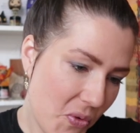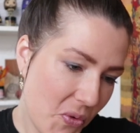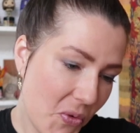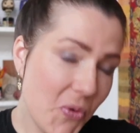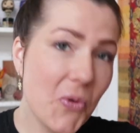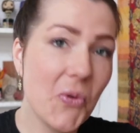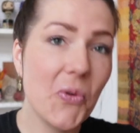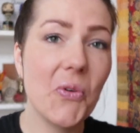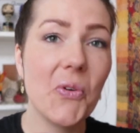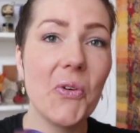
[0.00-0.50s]

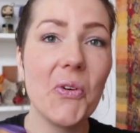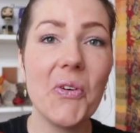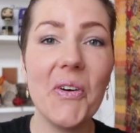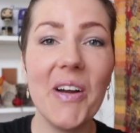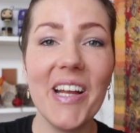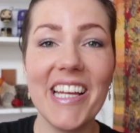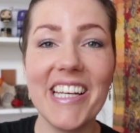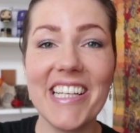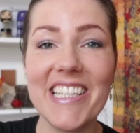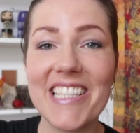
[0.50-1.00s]
Ooh,
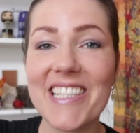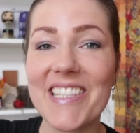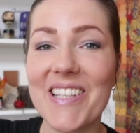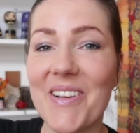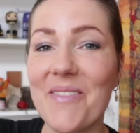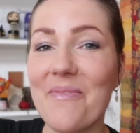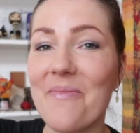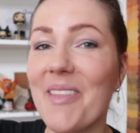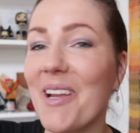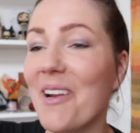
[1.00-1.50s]
it is
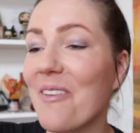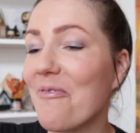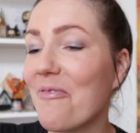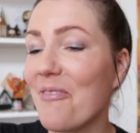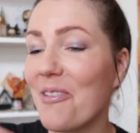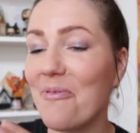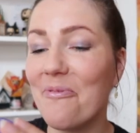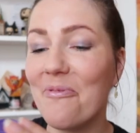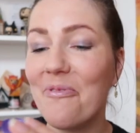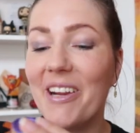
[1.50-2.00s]
something
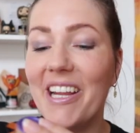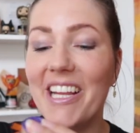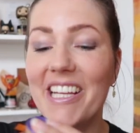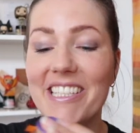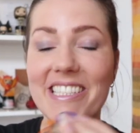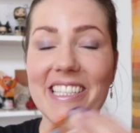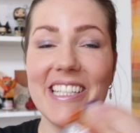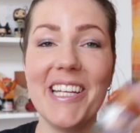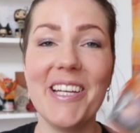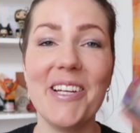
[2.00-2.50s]
from
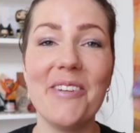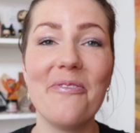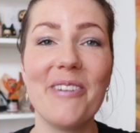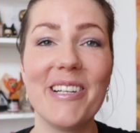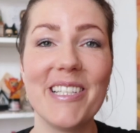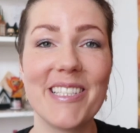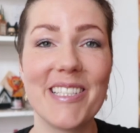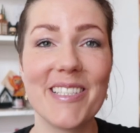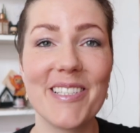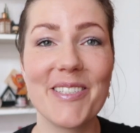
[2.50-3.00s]
Weasley
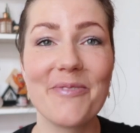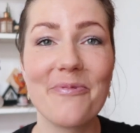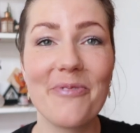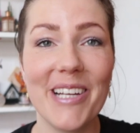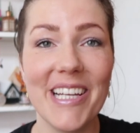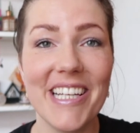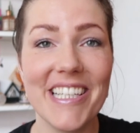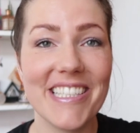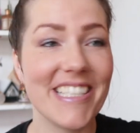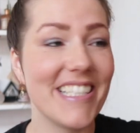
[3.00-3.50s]
Wizard
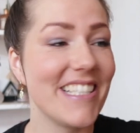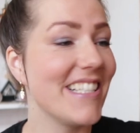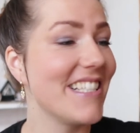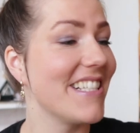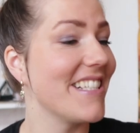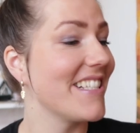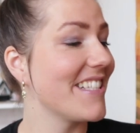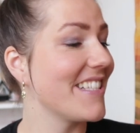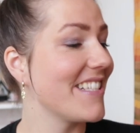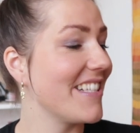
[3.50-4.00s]

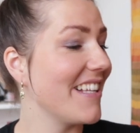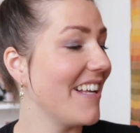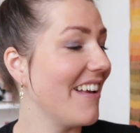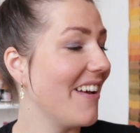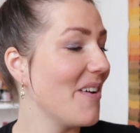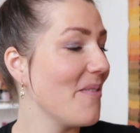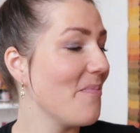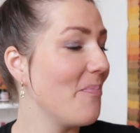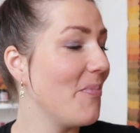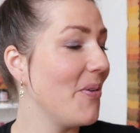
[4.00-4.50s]
Weezes.
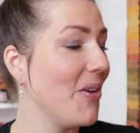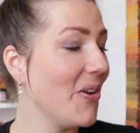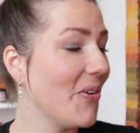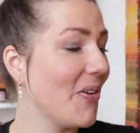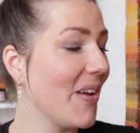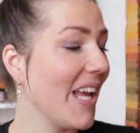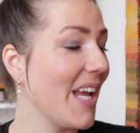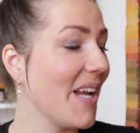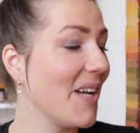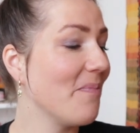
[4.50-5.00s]

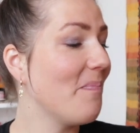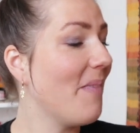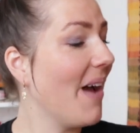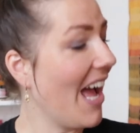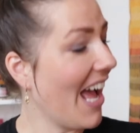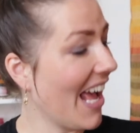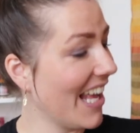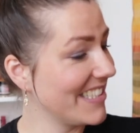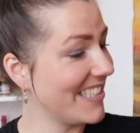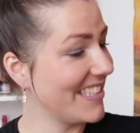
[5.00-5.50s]
Puking
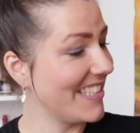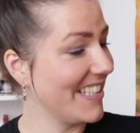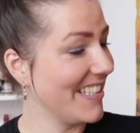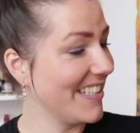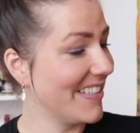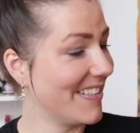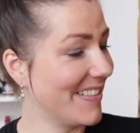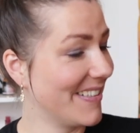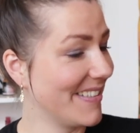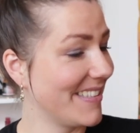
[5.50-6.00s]

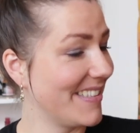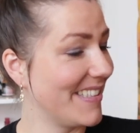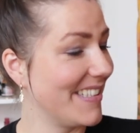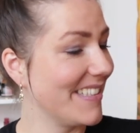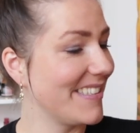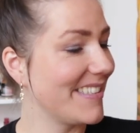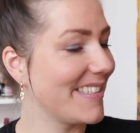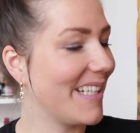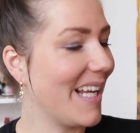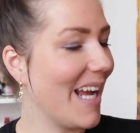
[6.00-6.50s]
Pastels,
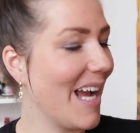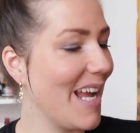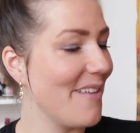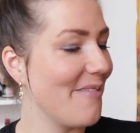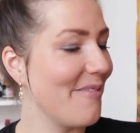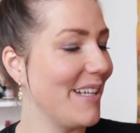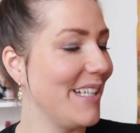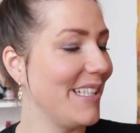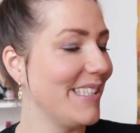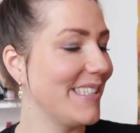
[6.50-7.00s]
the
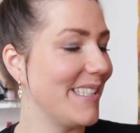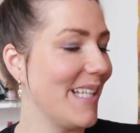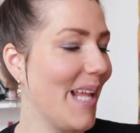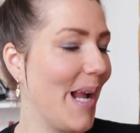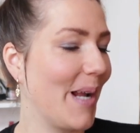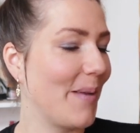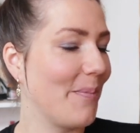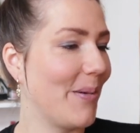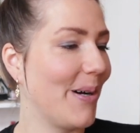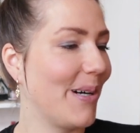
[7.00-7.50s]
Skiving
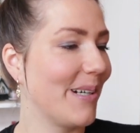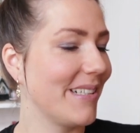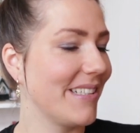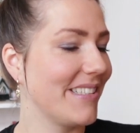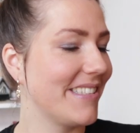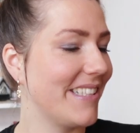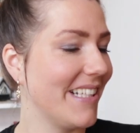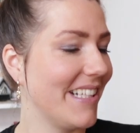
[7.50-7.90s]
Snack Box